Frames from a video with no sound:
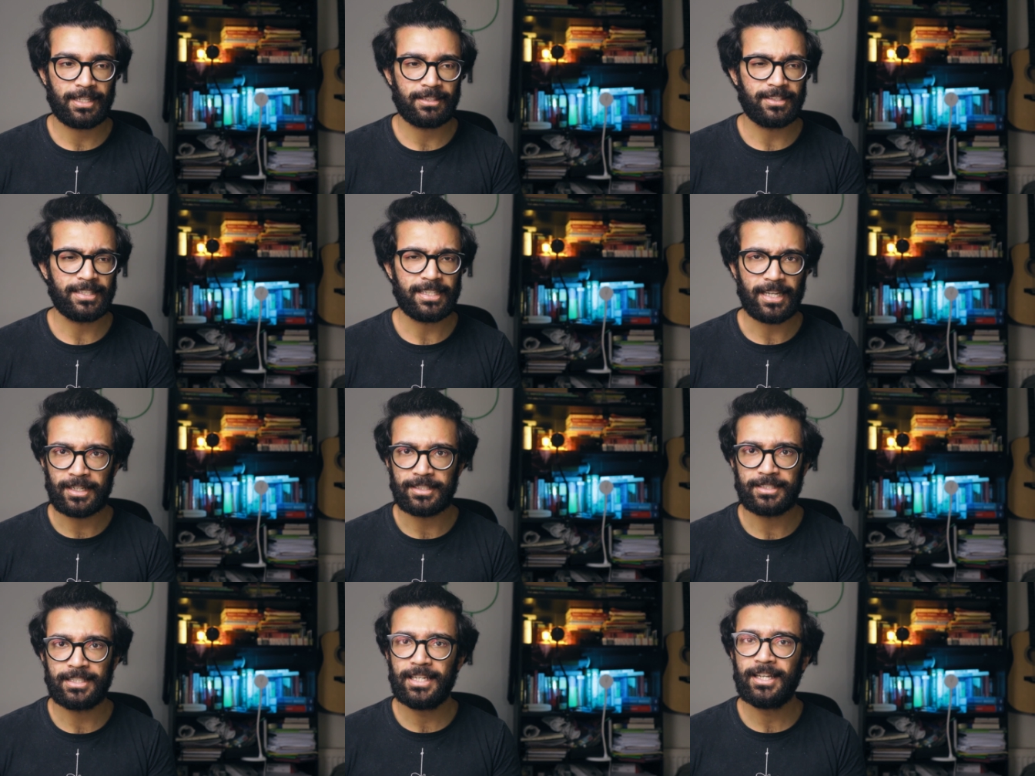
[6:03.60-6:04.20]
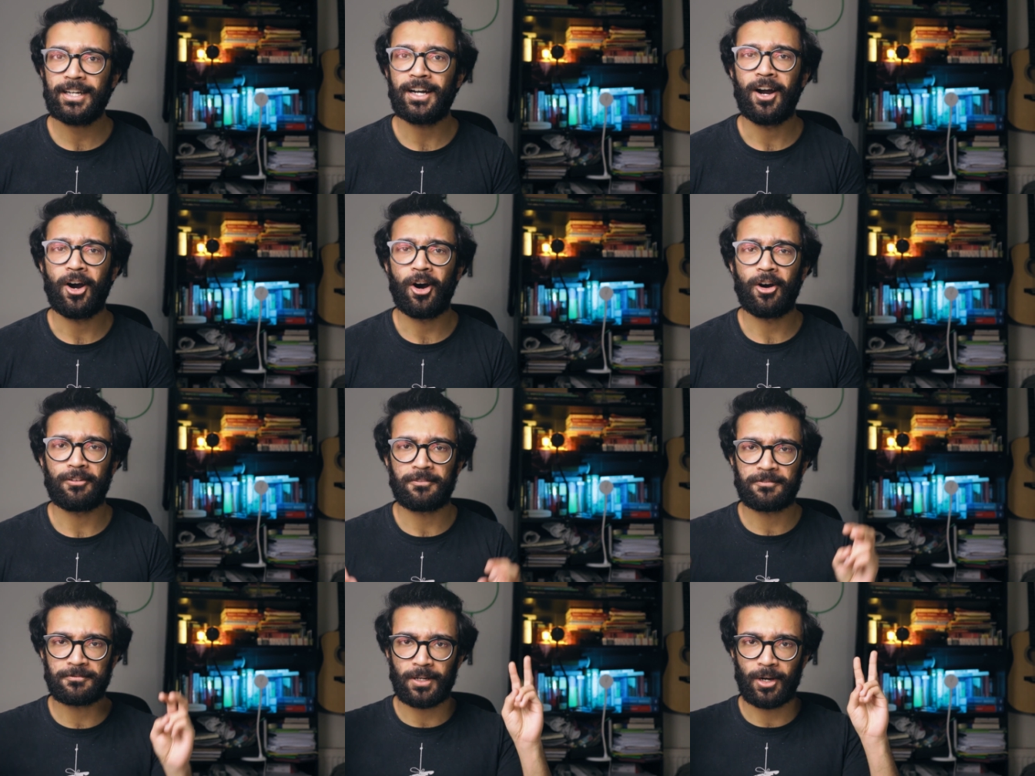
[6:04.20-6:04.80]
that the idea
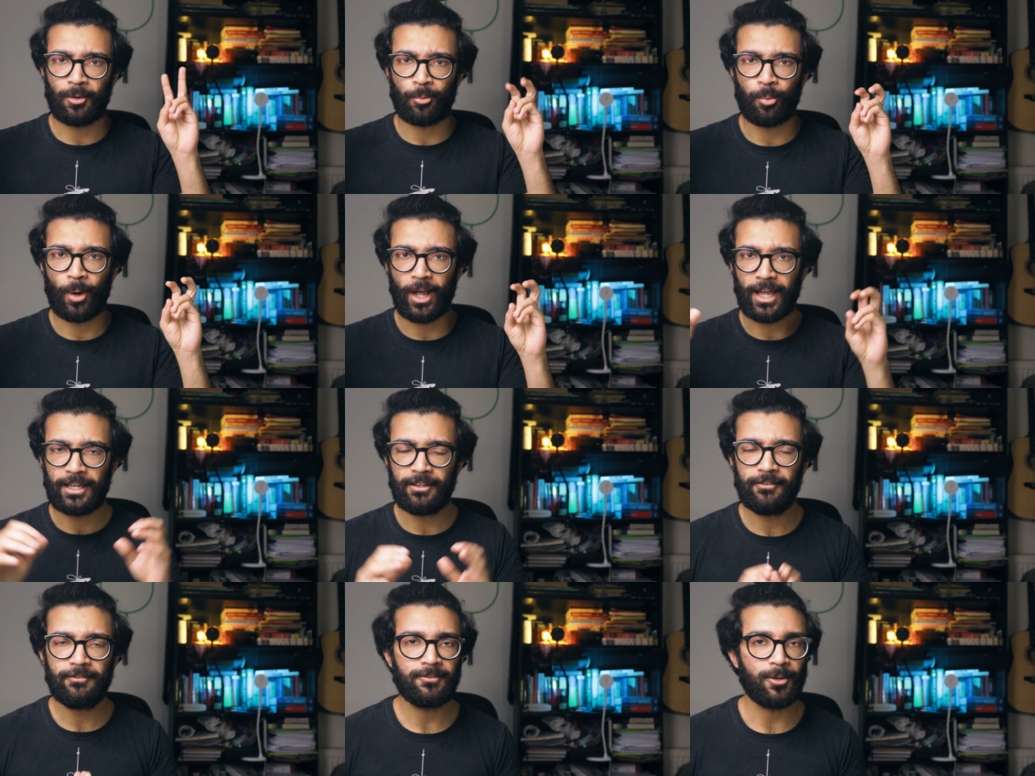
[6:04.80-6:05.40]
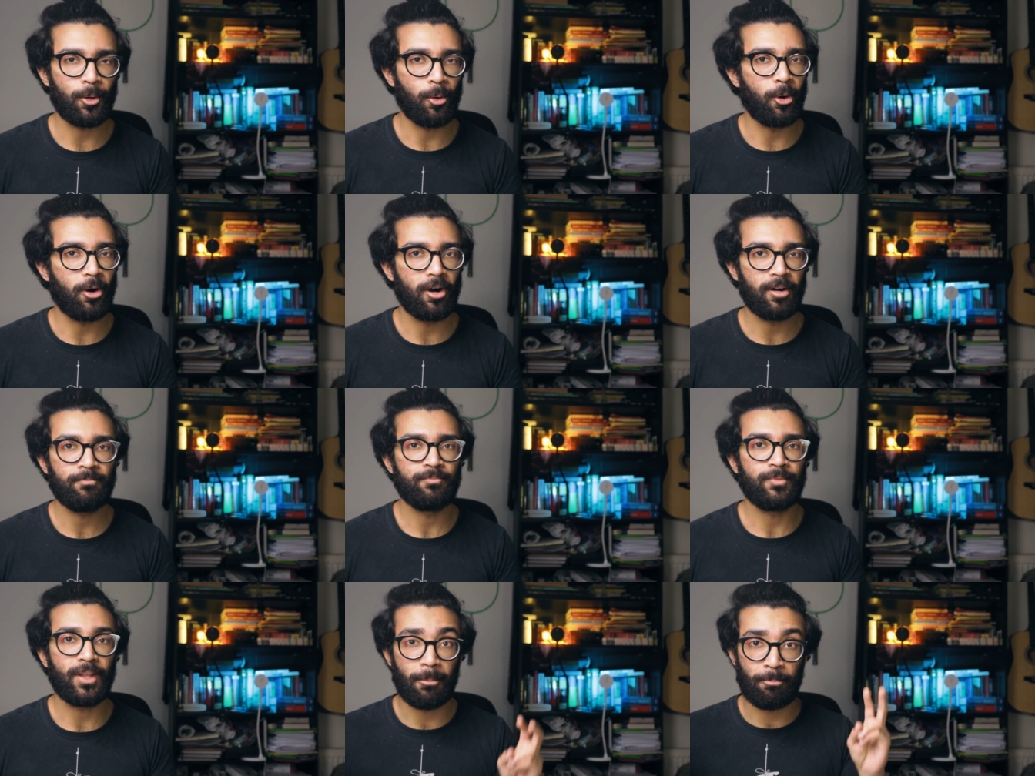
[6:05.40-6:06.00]
of a wave
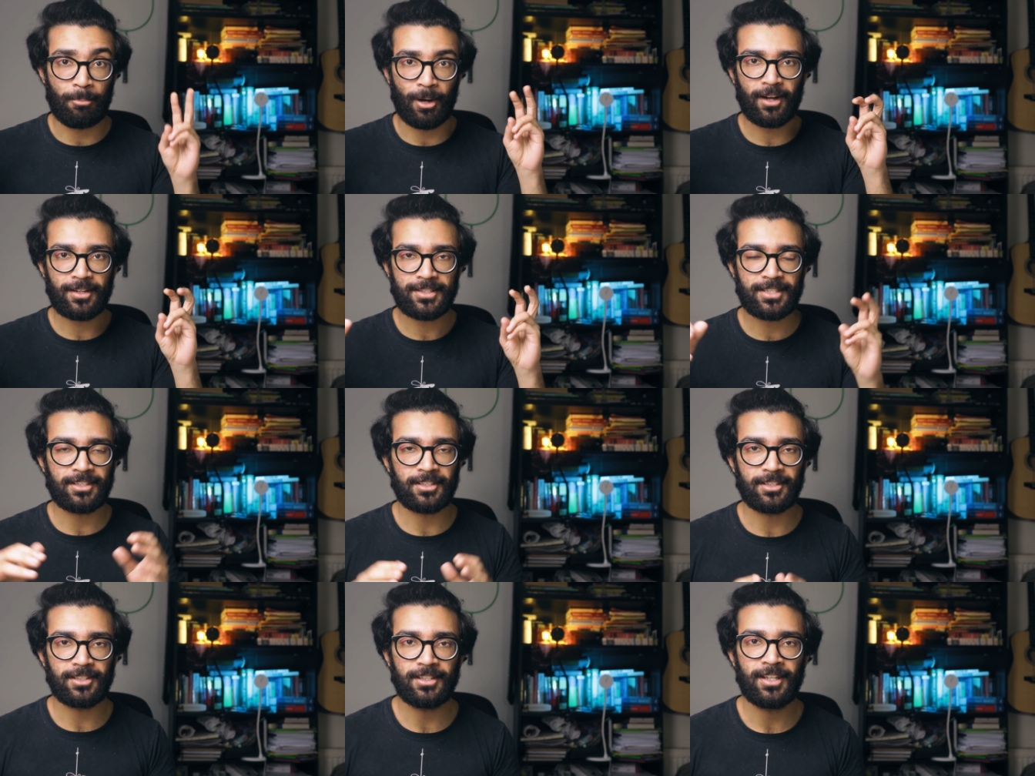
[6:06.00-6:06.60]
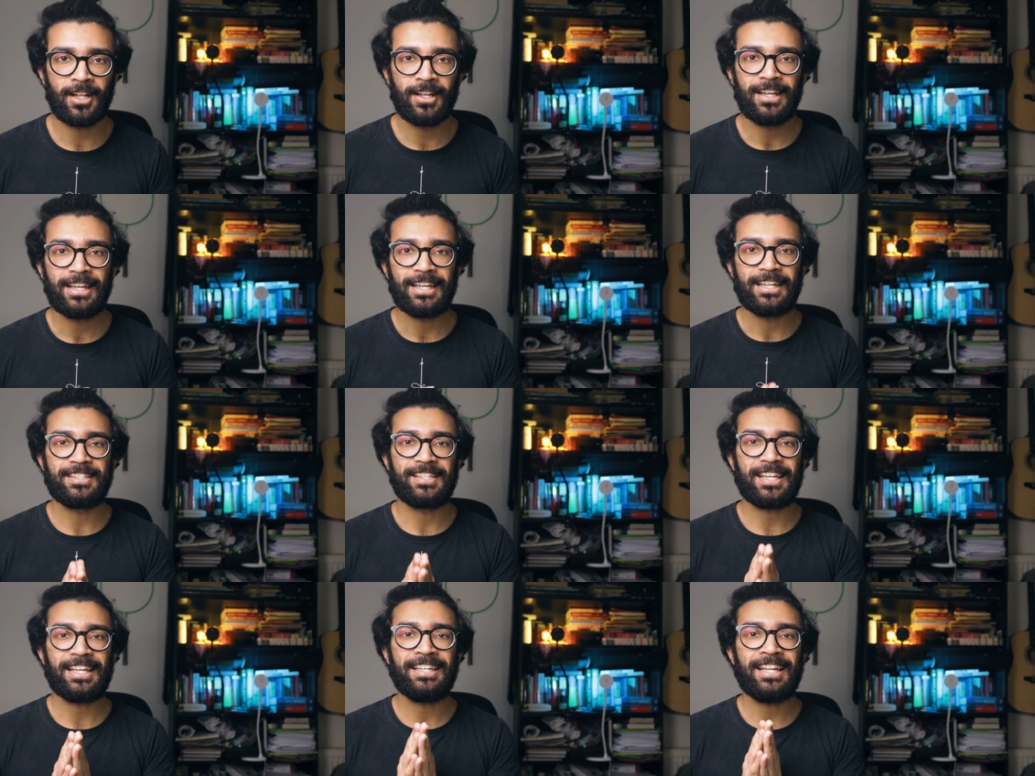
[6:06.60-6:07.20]
or a particle
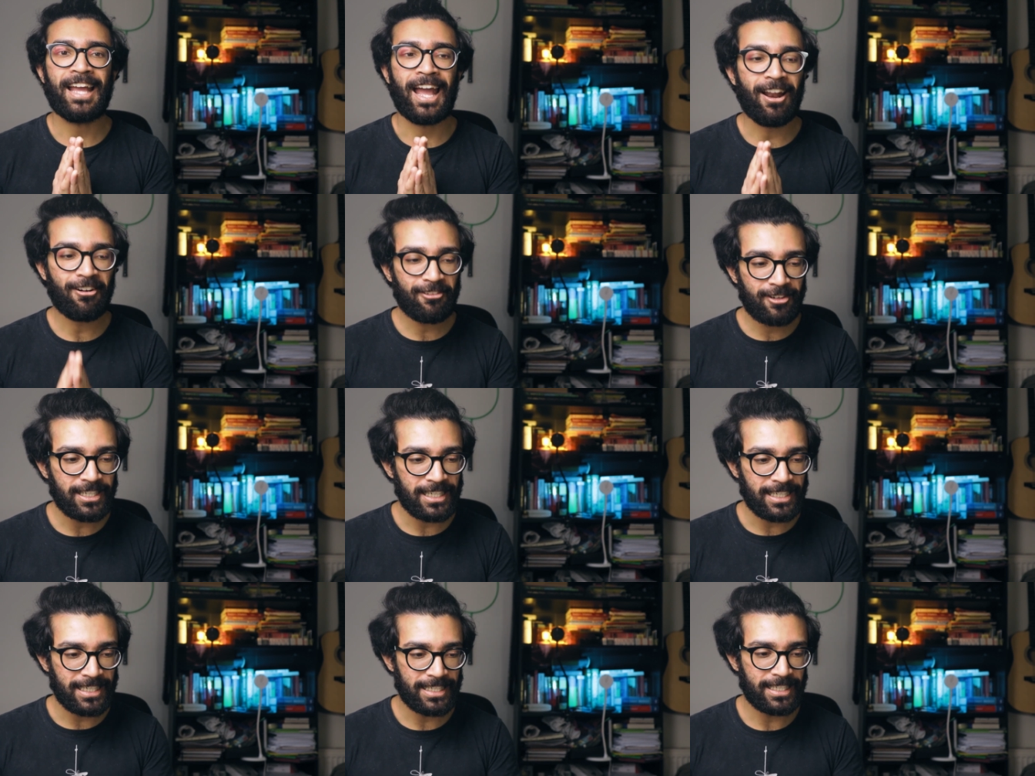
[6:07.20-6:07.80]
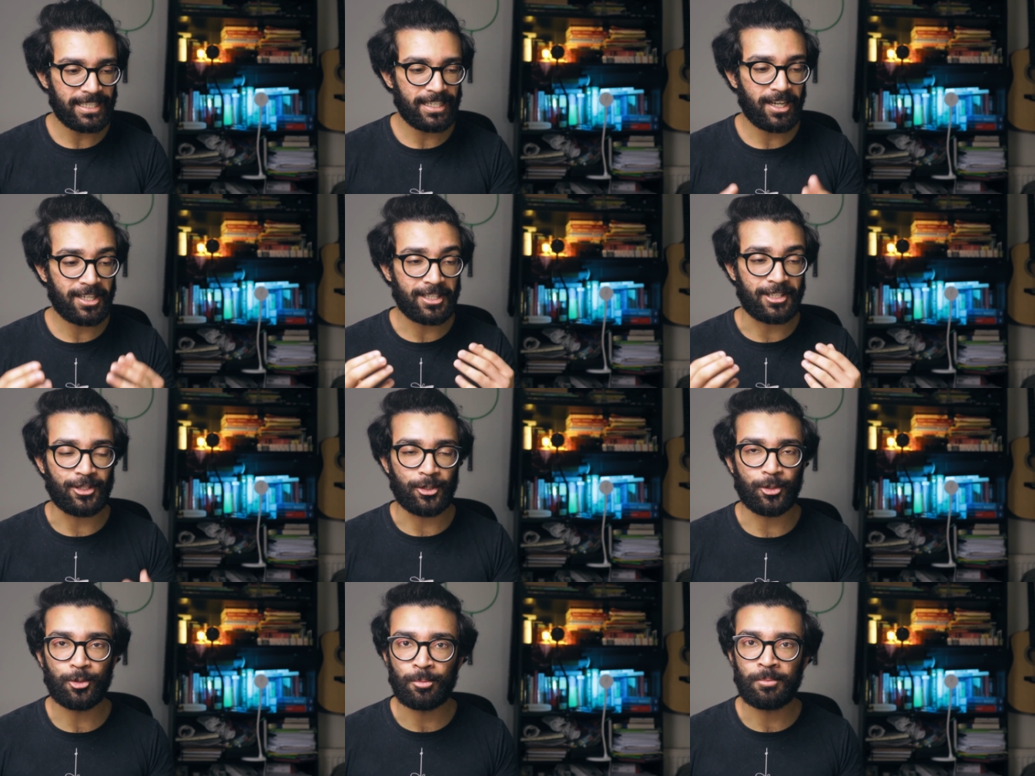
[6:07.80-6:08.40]
is inherently a
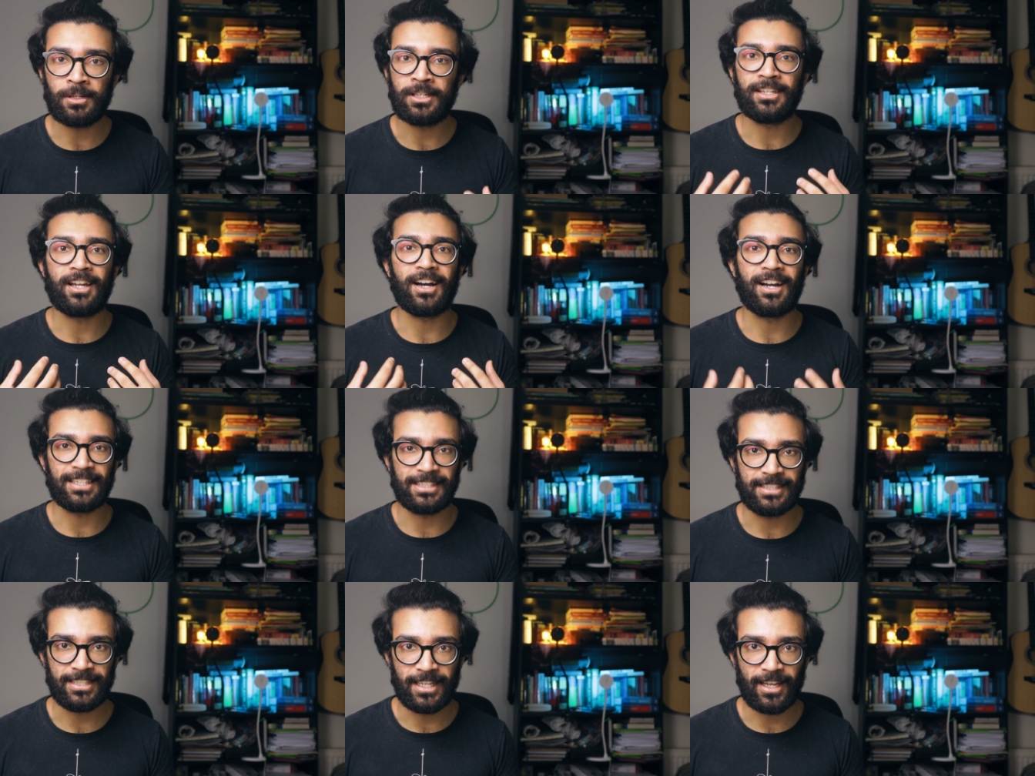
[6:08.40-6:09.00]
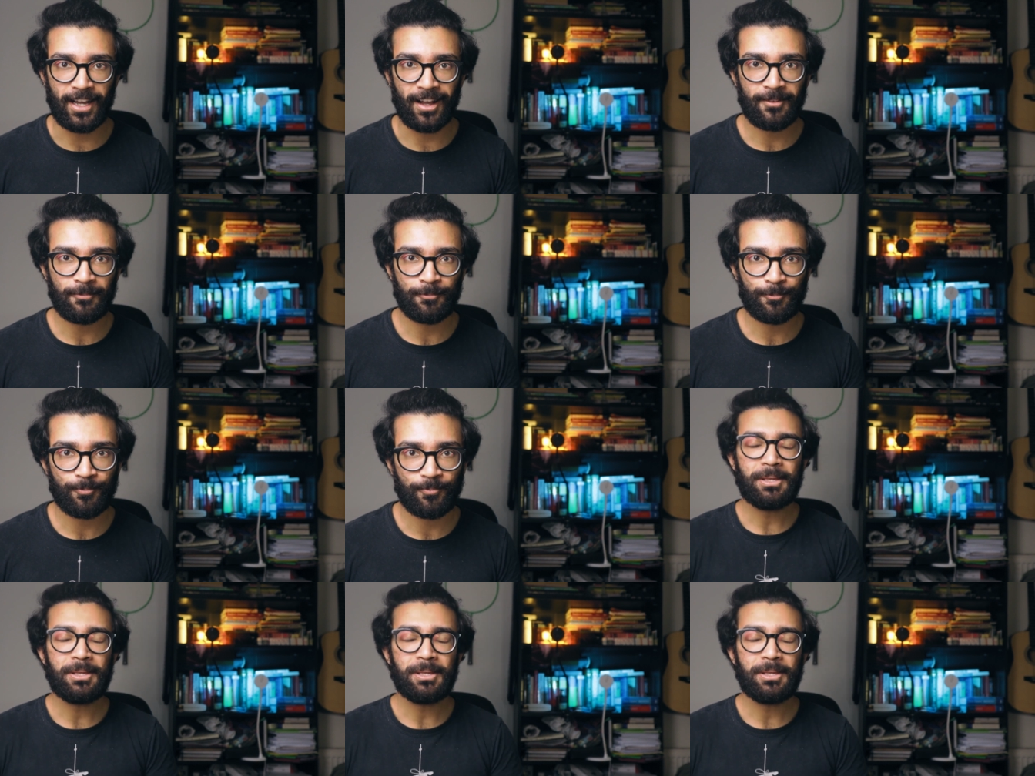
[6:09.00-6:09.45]
human idea.